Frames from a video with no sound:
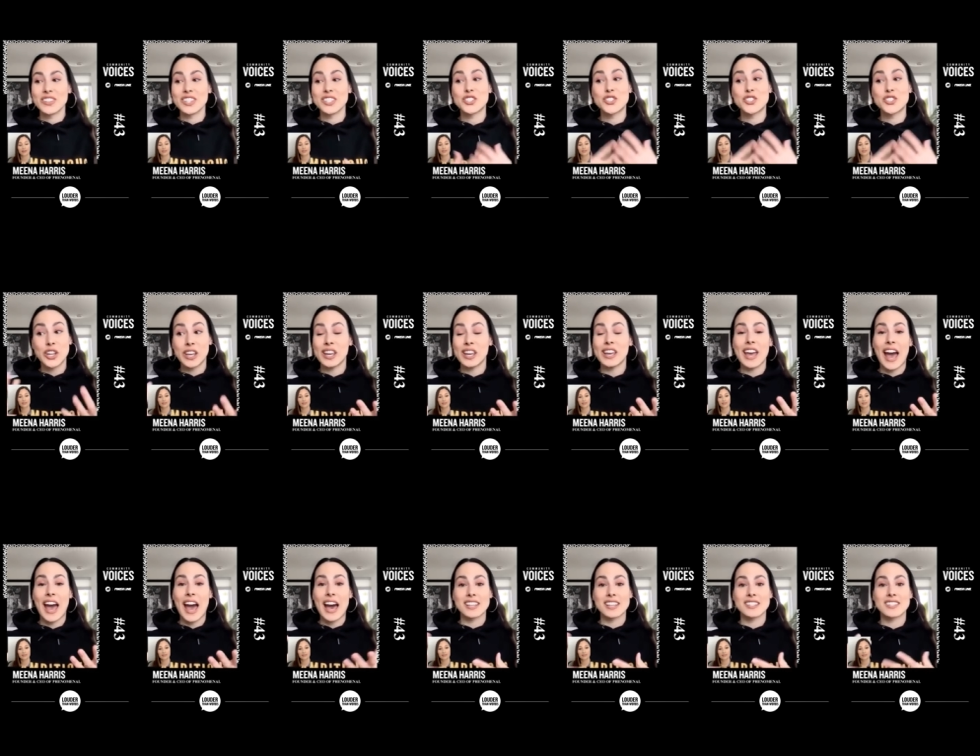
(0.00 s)
she
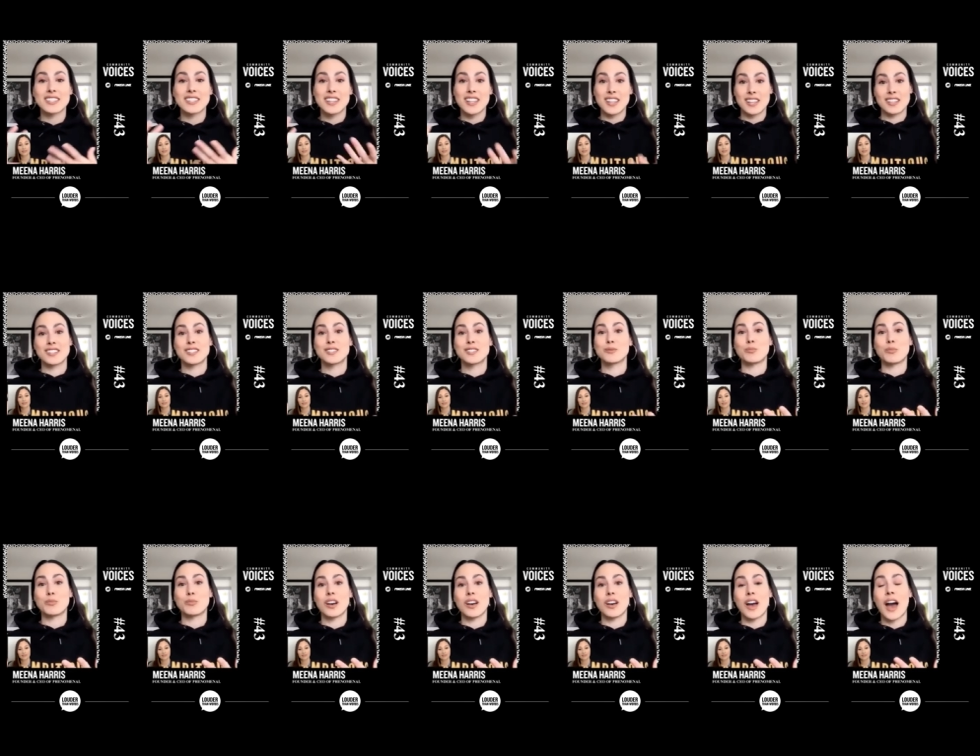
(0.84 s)
has this
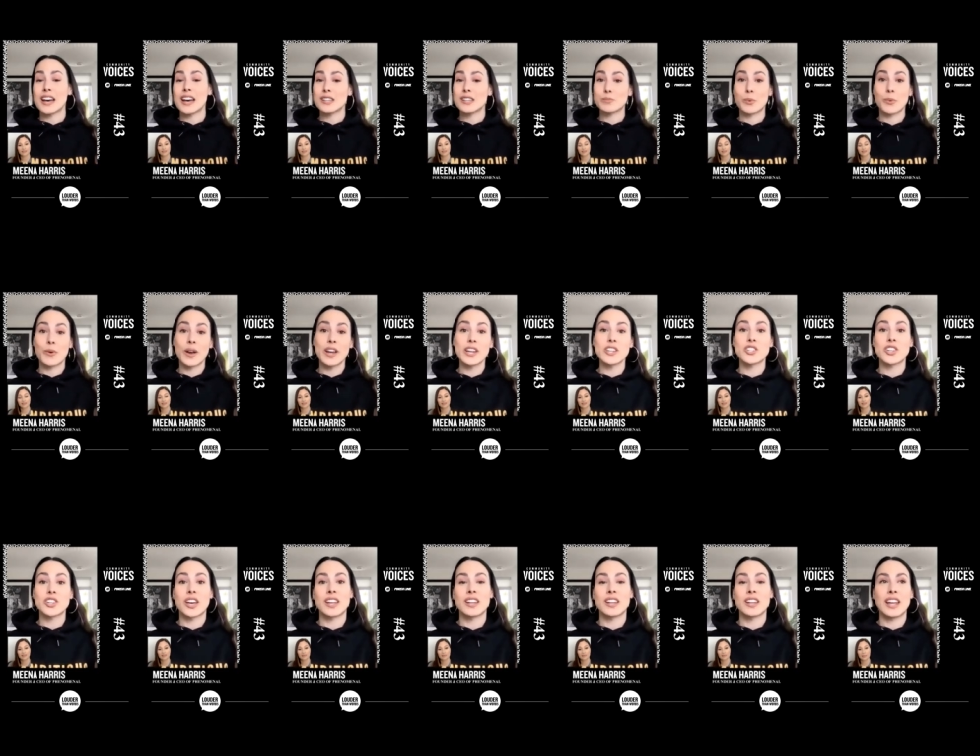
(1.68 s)

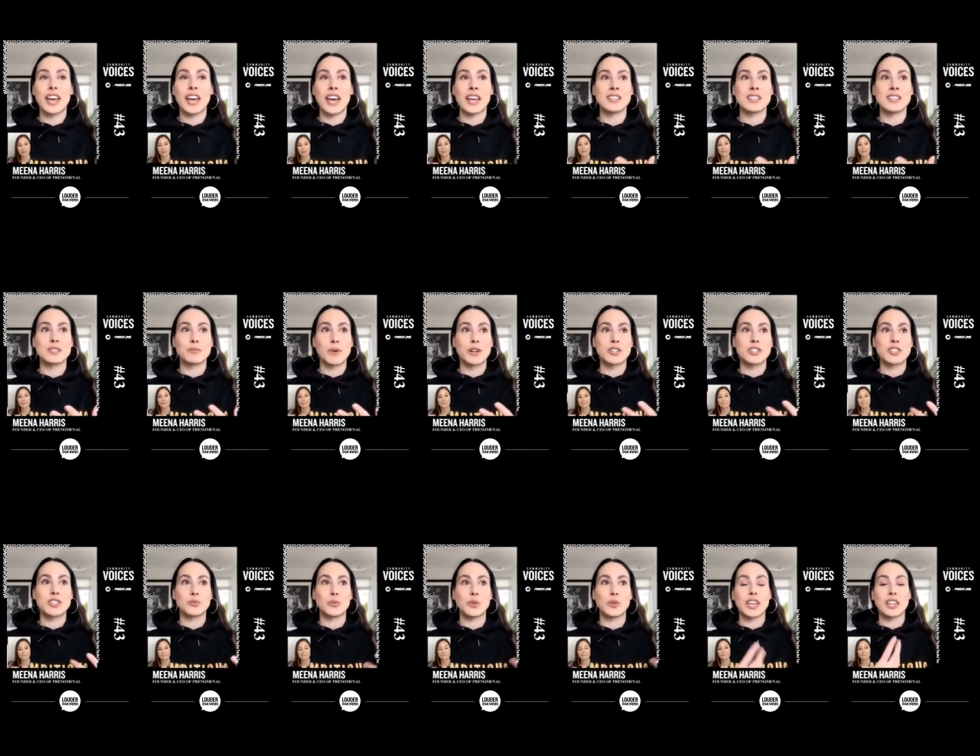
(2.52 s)
aspiration, and as much
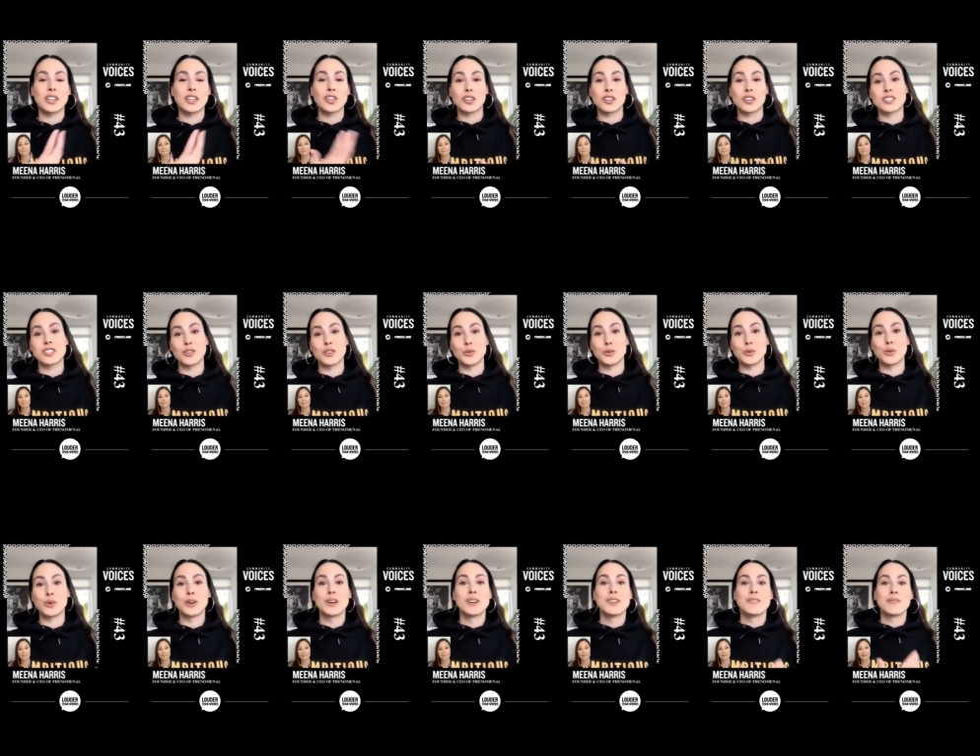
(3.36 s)
as we can look
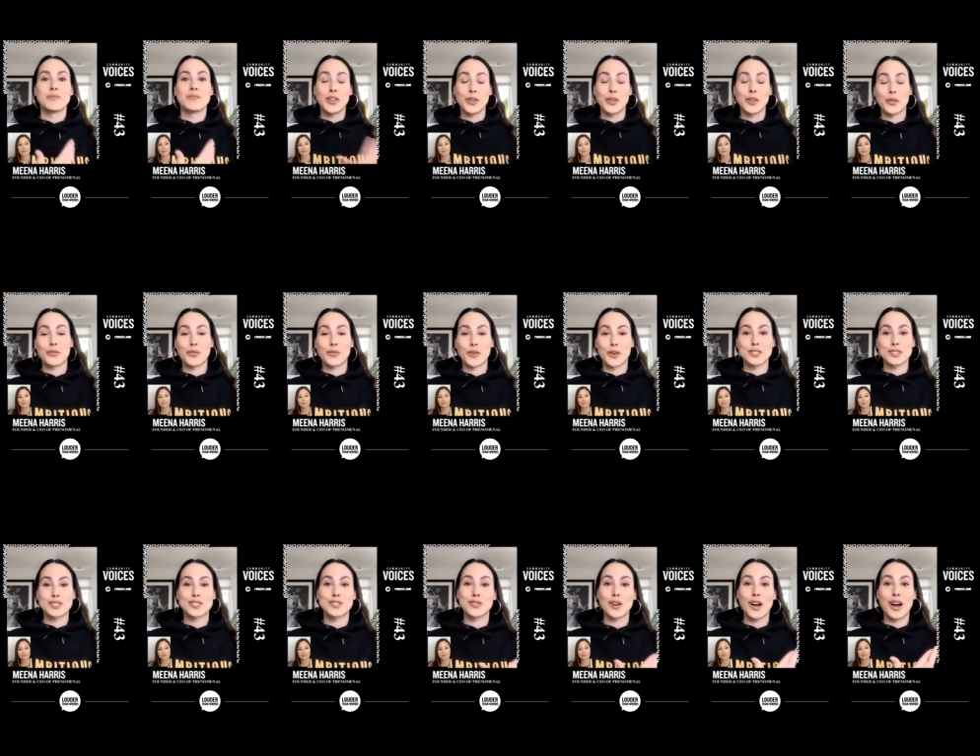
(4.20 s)
to, you know, the
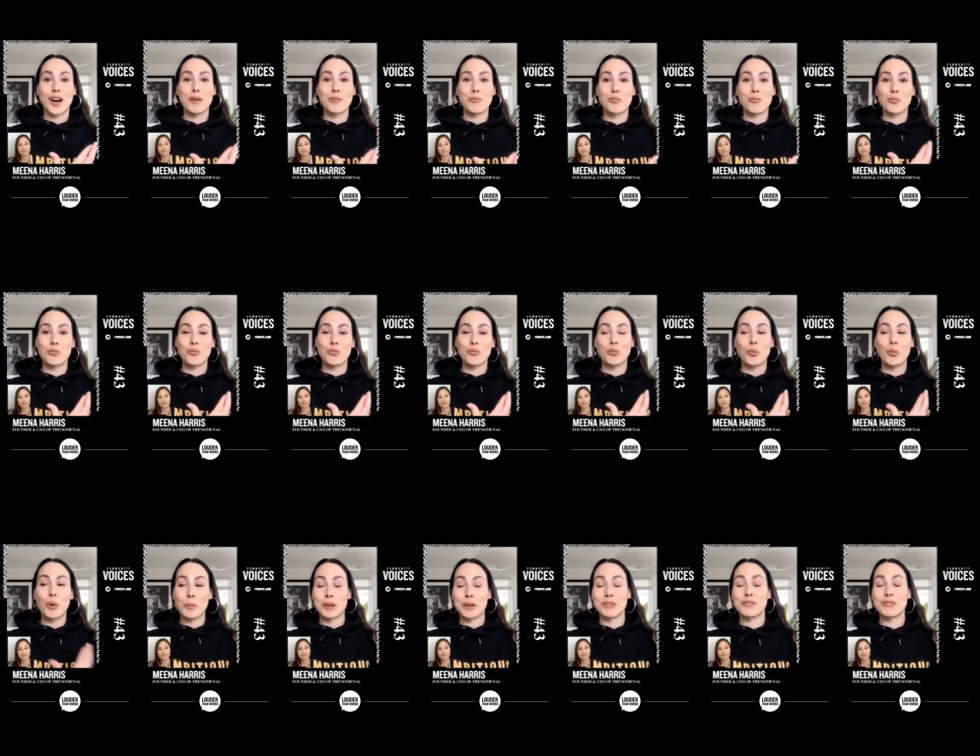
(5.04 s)
first um,
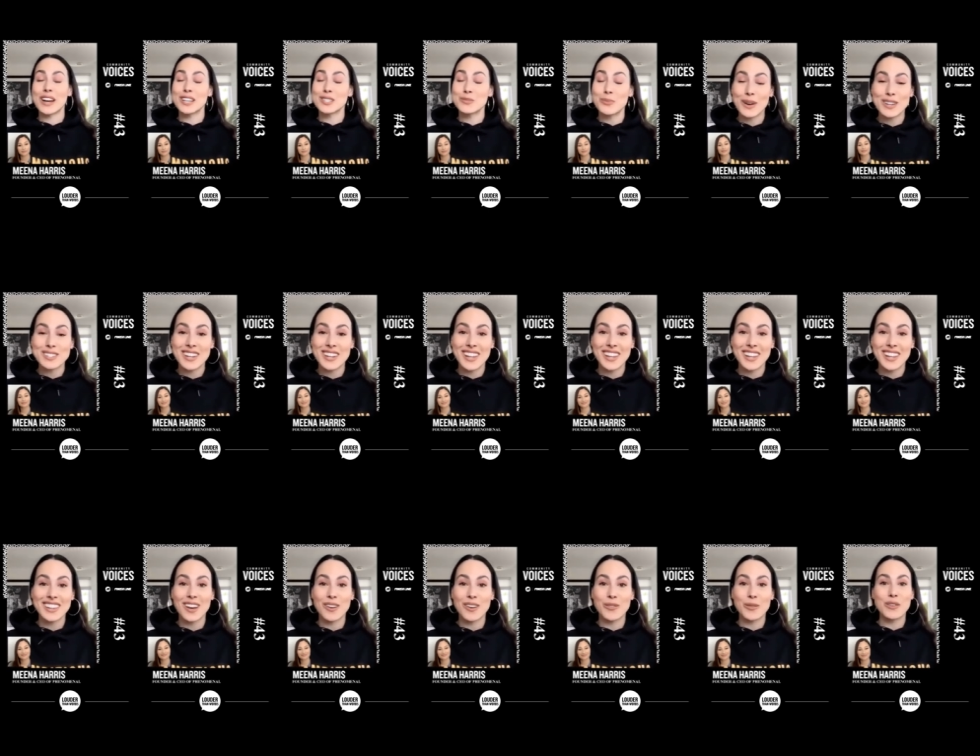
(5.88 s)
woman vice president
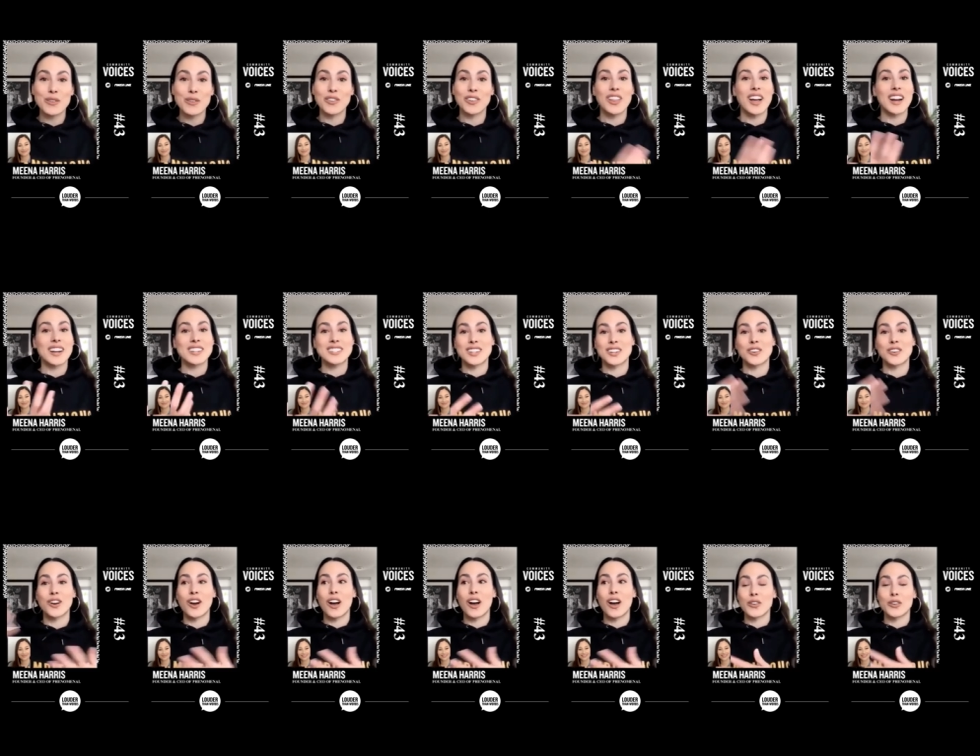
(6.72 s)
that we've elected,
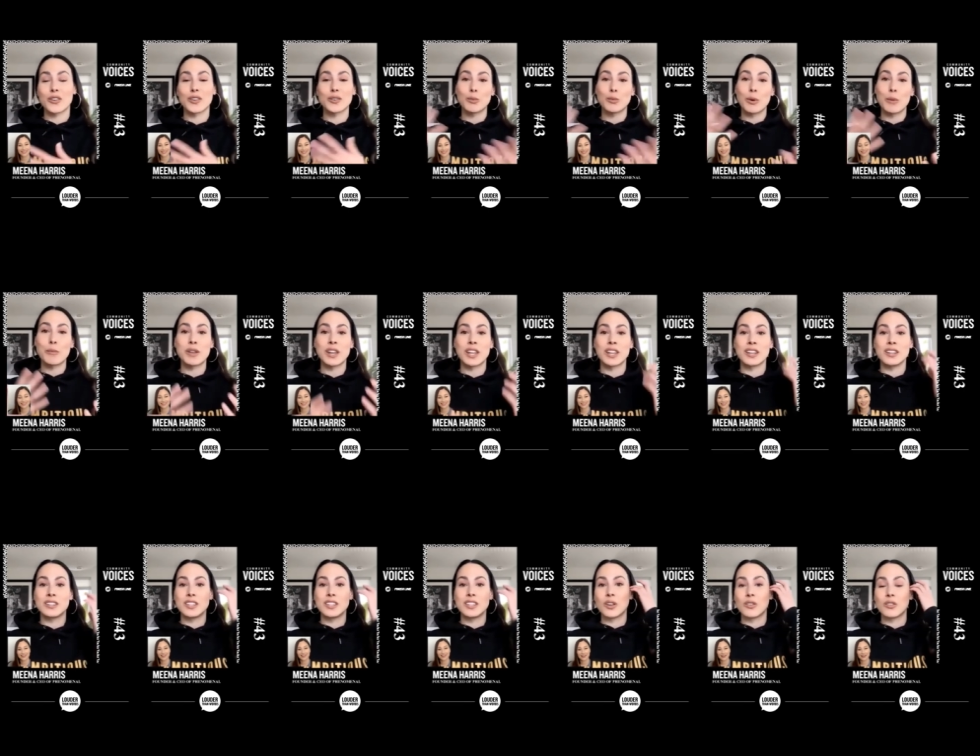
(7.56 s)
or other women
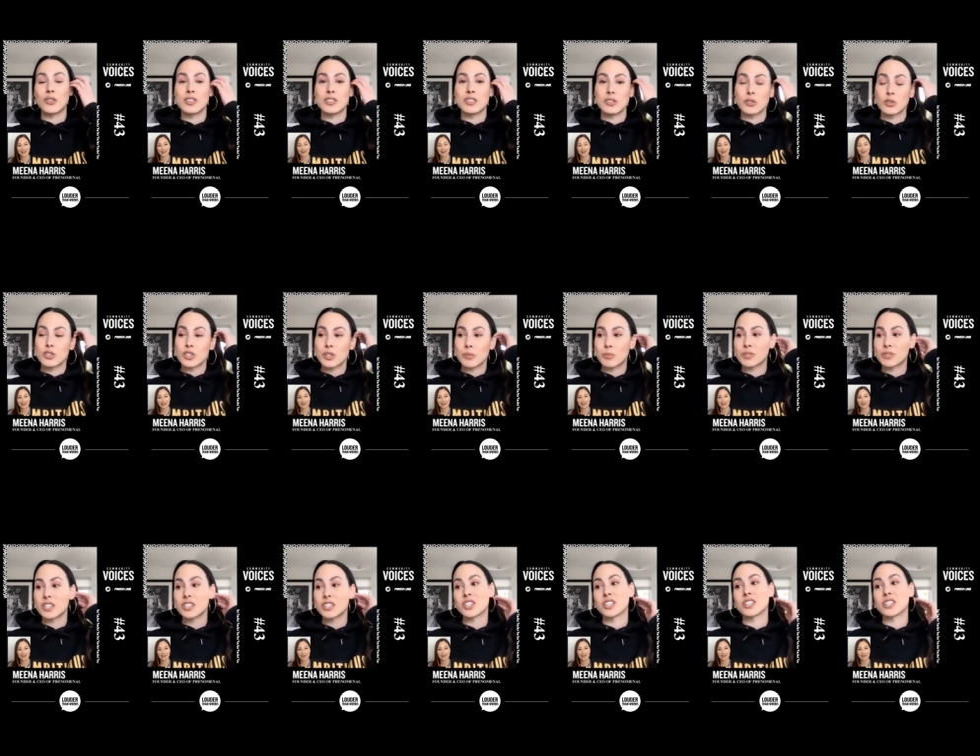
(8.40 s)
in, you know, these leadership
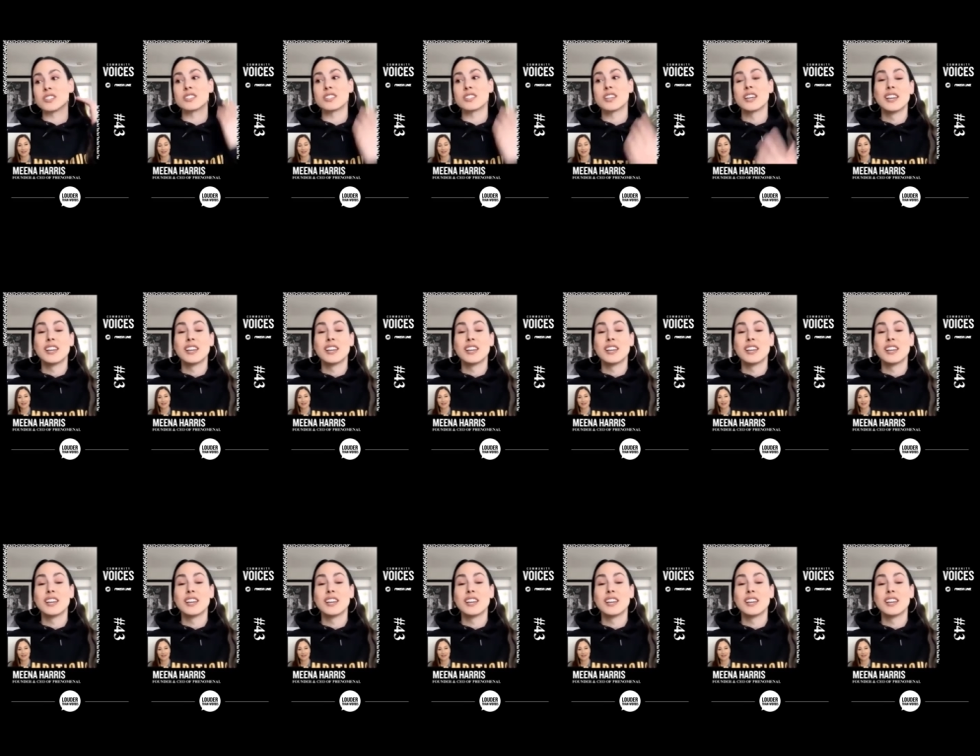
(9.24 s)
positions,